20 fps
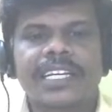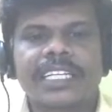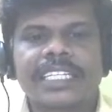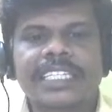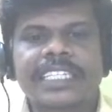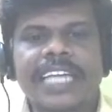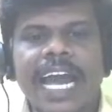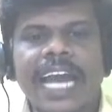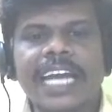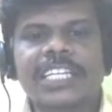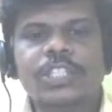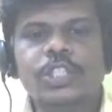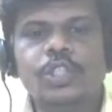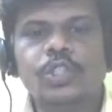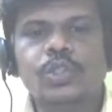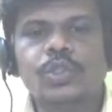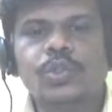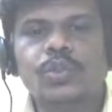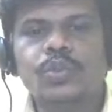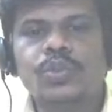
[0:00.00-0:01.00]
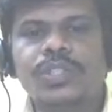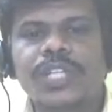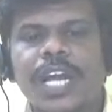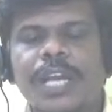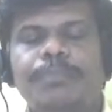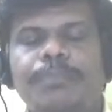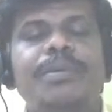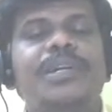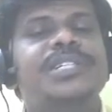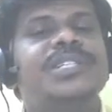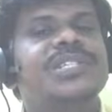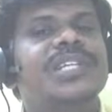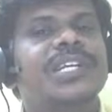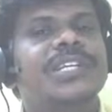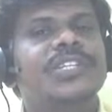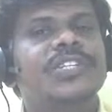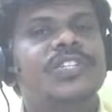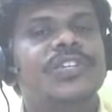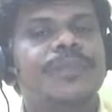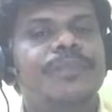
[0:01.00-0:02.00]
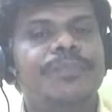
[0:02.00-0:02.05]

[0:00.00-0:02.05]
8 to 10%.